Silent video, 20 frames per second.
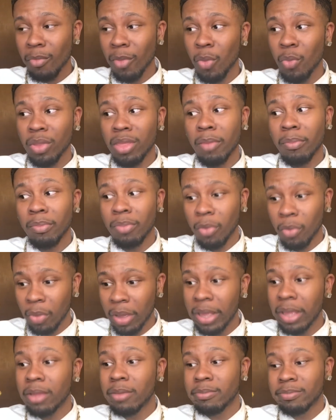with a
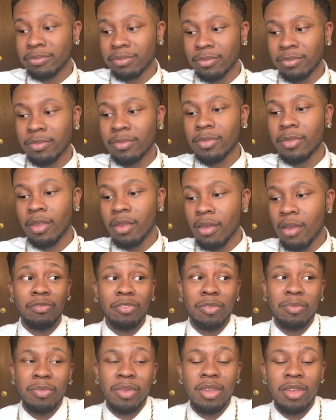boy.
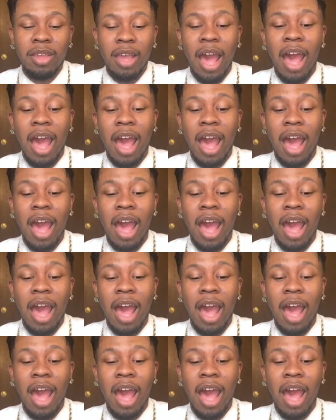For me,